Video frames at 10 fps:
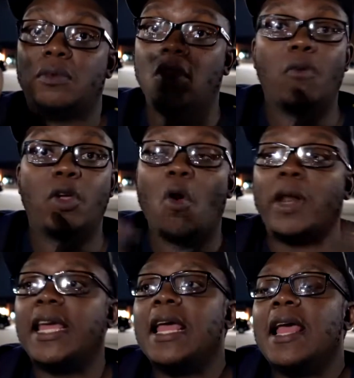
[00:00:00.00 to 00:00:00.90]
you know,
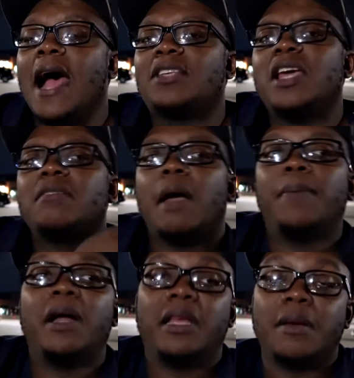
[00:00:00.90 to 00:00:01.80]
recording. I changed my
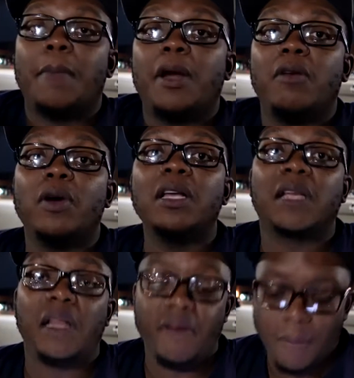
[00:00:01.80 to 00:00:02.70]
buddy, because my buddy was
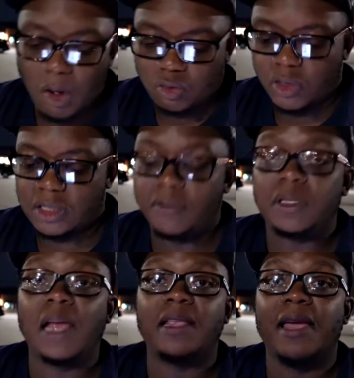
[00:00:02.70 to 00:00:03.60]
Galarian Moltres. It
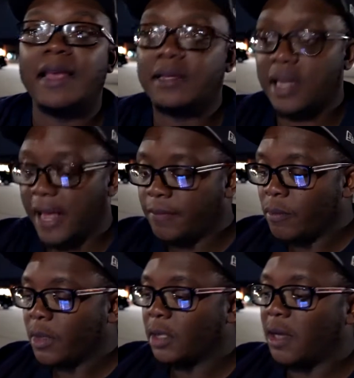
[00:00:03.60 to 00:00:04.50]
was like that yesterday.
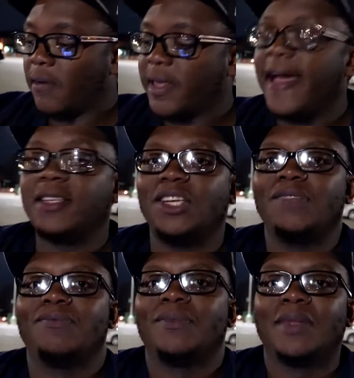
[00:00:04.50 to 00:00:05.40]
So we're
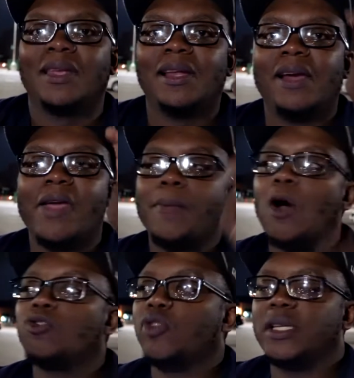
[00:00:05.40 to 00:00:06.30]
catching Galarian
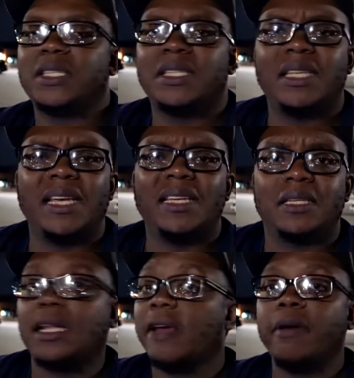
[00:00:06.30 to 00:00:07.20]

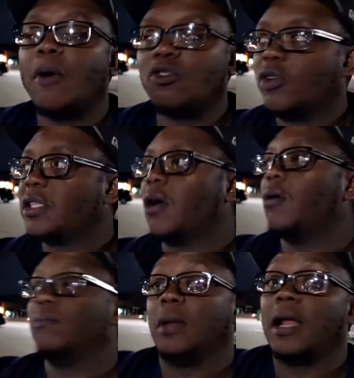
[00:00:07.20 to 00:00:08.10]
Moltres, Galarian Moltres
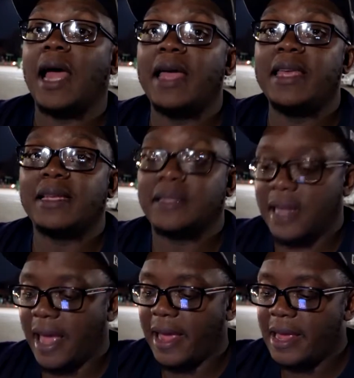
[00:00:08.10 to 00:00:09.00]
a lot
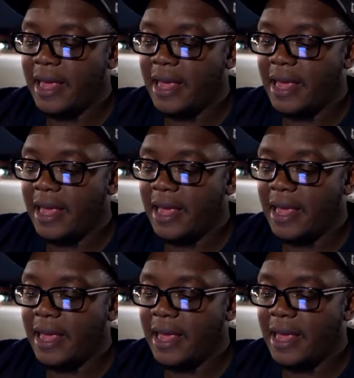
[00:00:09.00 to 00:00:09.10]
yesterday.